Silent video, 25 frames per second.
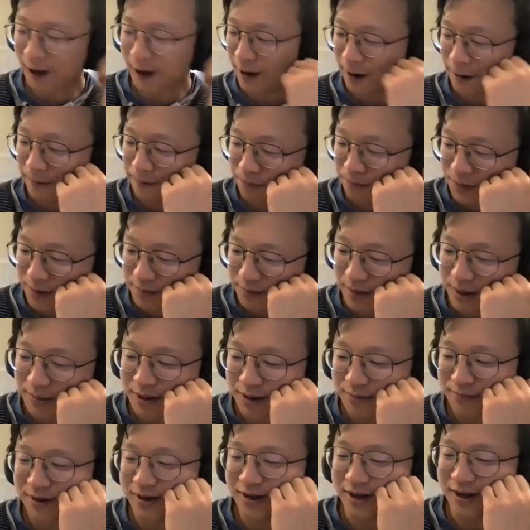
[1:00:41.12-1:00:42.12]

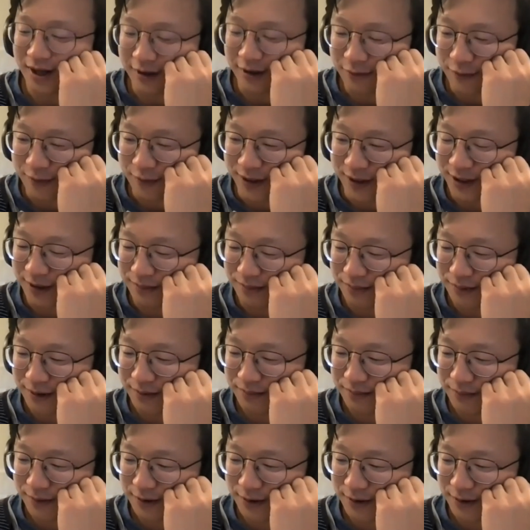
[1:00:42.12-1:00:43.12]
maybe a bit naive question,
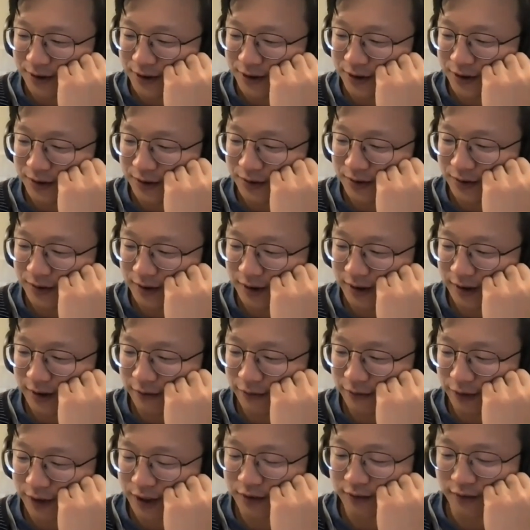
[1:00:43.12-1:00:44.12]
but could you,
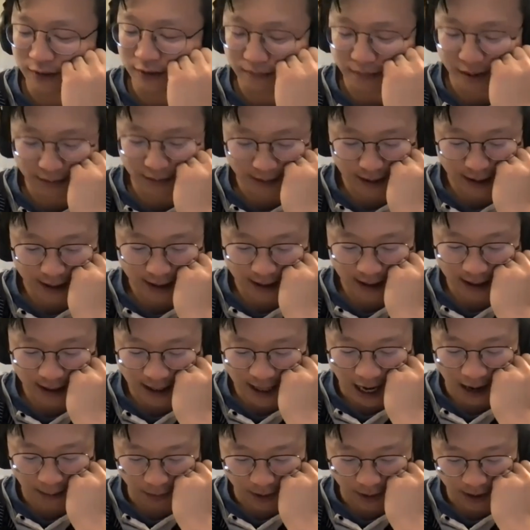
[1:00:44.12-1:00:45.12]
first of all, maybe
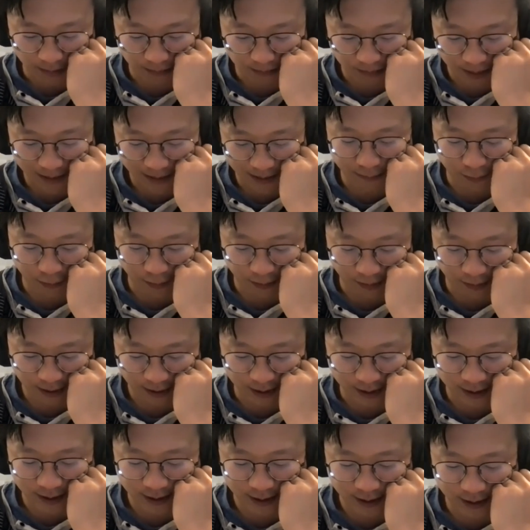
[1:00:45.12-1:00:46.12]
elaborate a bit more,
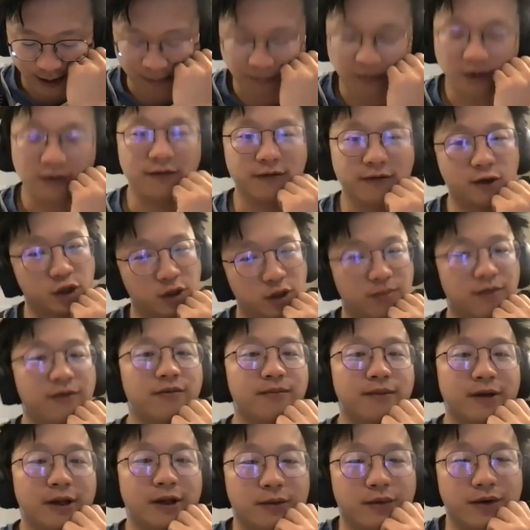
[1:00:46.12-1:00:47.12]
because I'm not super
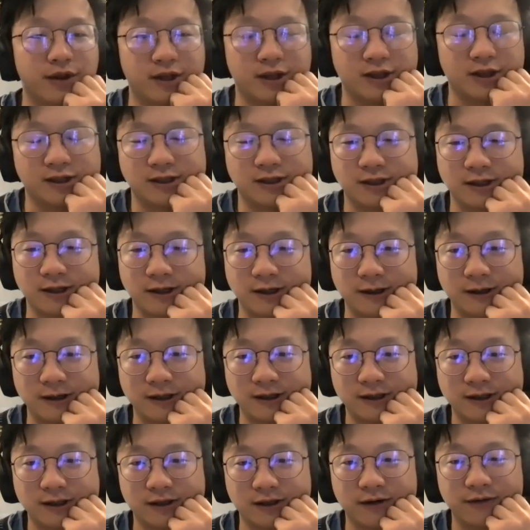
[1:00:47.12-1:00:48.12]
familiar with this
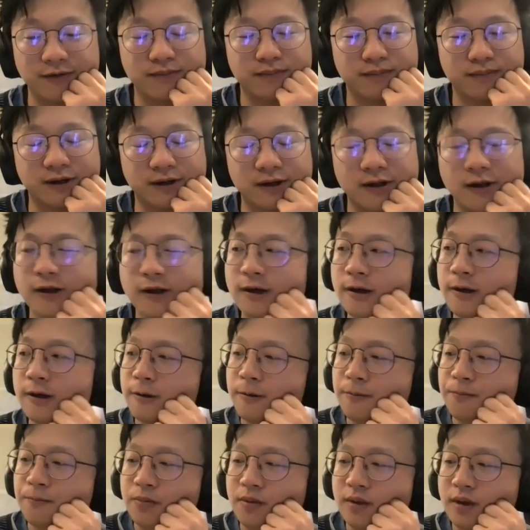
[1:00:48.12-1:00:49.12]
stuff, but
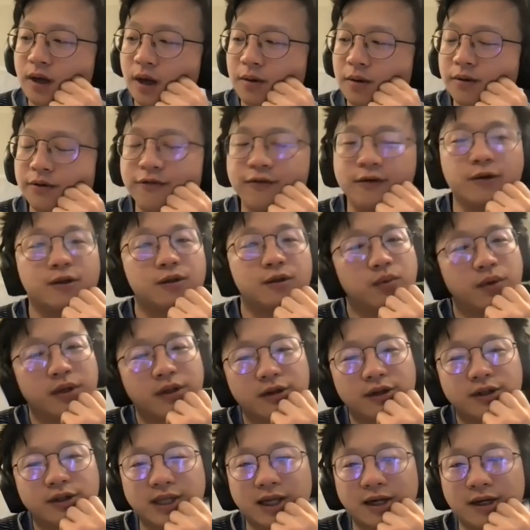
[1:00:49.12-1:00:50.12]
I'm confused
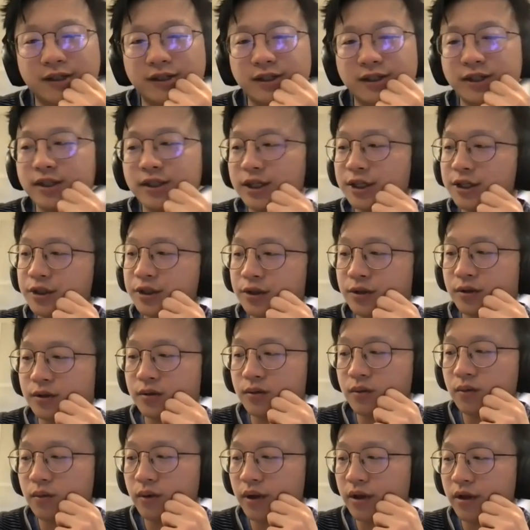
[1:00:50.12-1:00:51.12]
whether Sellars'
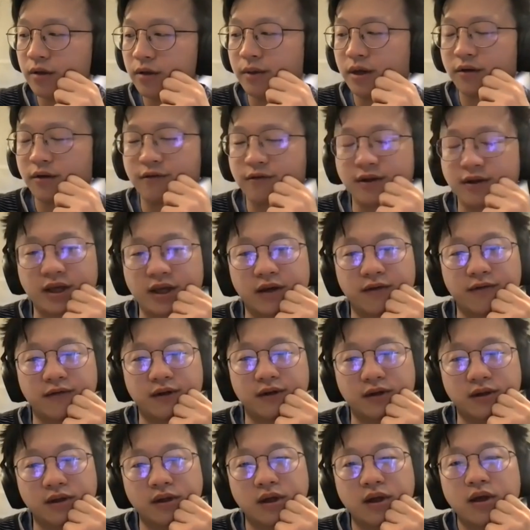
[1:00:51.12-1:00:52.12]
issue with the myth of the
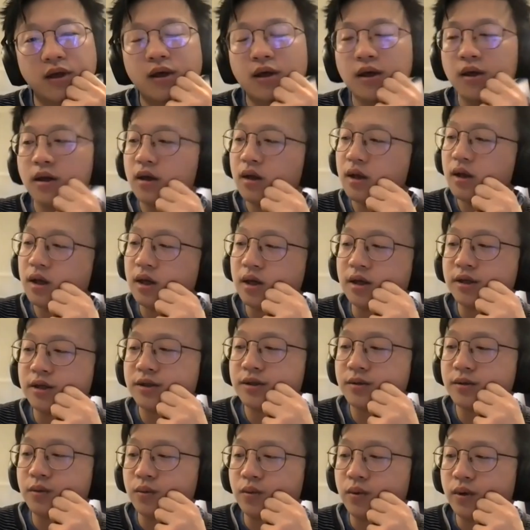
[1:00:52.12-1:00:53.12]
given
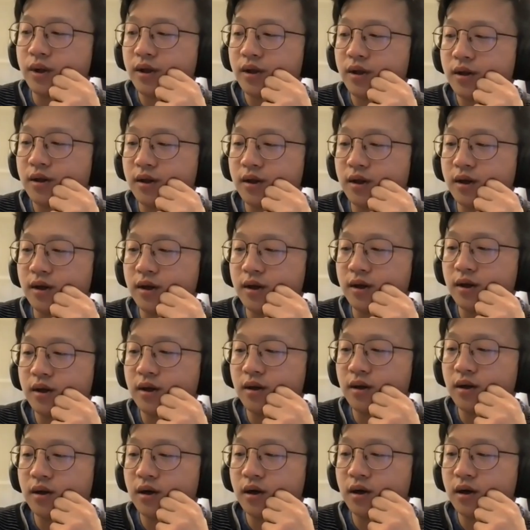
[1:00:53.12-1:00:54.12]
is with the